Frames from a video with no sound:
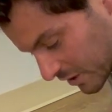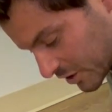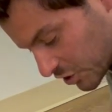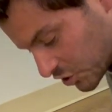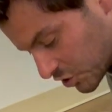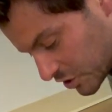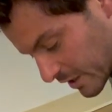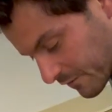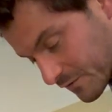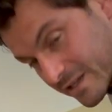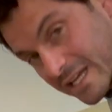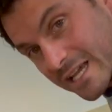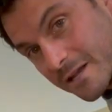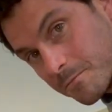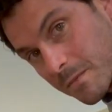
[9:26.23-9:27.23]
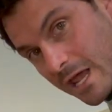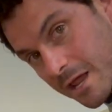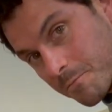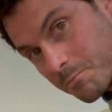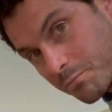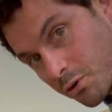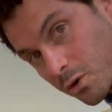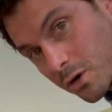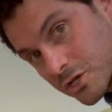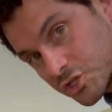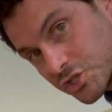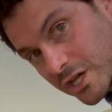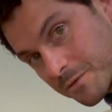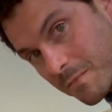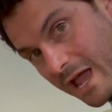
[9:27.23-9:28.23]
shifting and
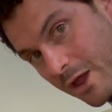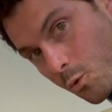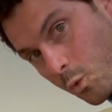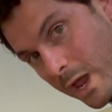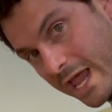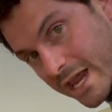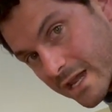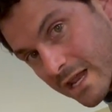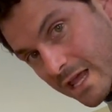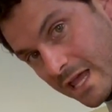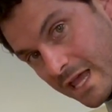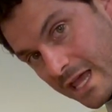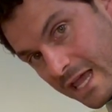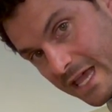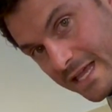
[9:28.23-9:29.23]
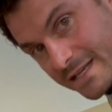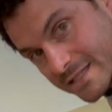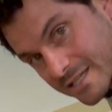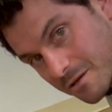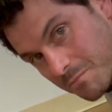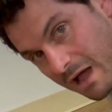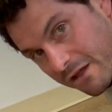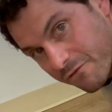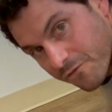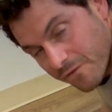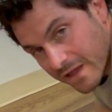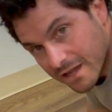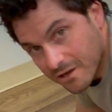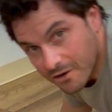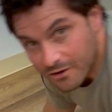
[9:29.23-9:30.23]
pushing my weight into my
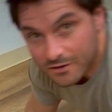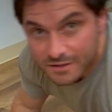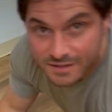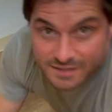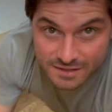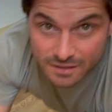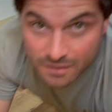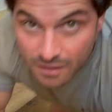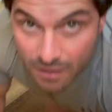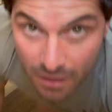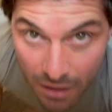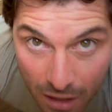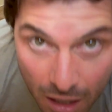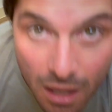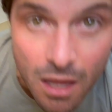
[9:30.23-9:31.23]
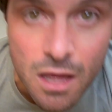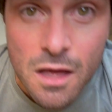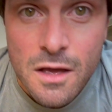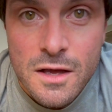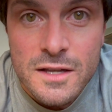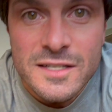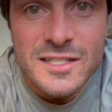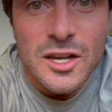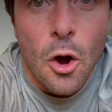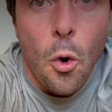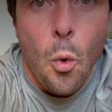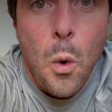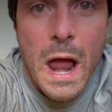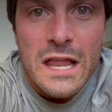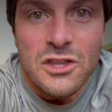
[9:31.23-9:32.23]
fingers. So
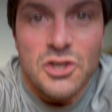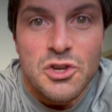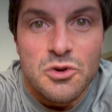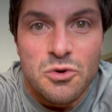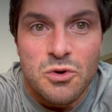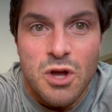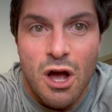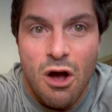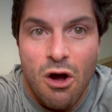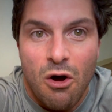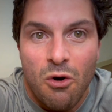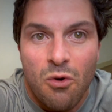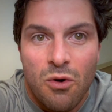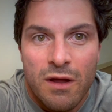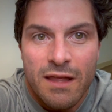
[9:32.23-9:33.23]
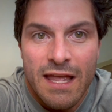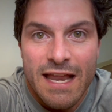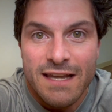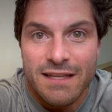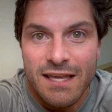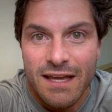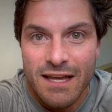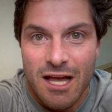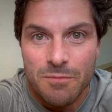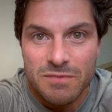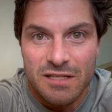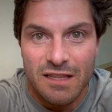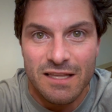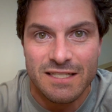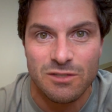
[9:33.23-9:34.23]
when you go and kick up
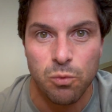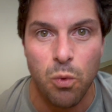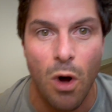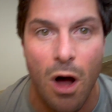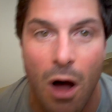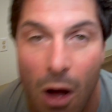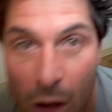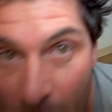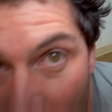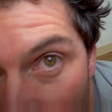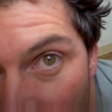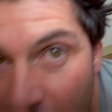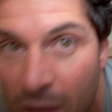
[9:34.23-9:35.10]
to this wall,